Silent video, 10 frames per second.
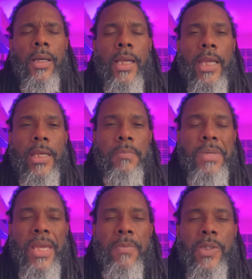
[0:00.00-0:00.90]
and
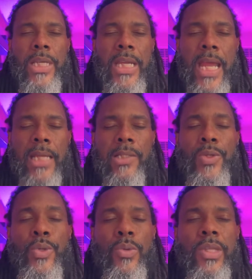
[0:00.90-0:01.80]
be able to connect
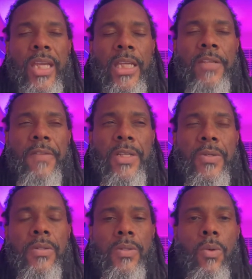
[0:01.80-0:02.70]
to the
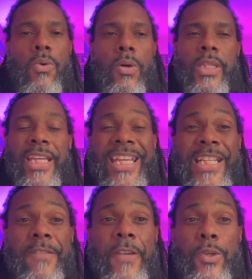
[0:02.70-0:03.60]
individuals or the
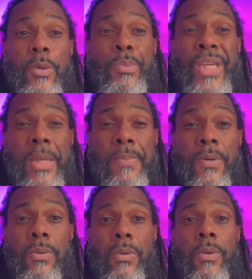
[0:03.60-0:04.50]
individual
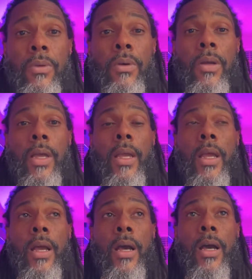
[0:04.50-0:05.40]
people
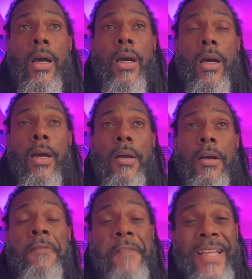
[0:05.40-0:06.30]

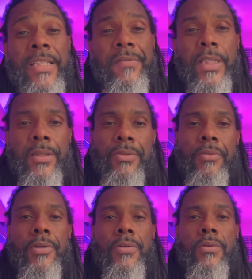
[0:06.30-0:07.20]
effectively
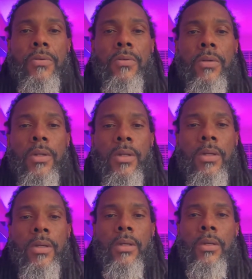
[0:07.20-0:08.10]
through
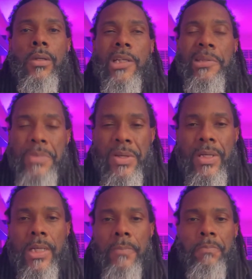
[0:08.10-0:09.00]

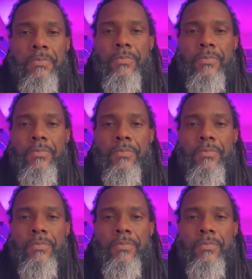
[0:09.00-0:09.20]
community.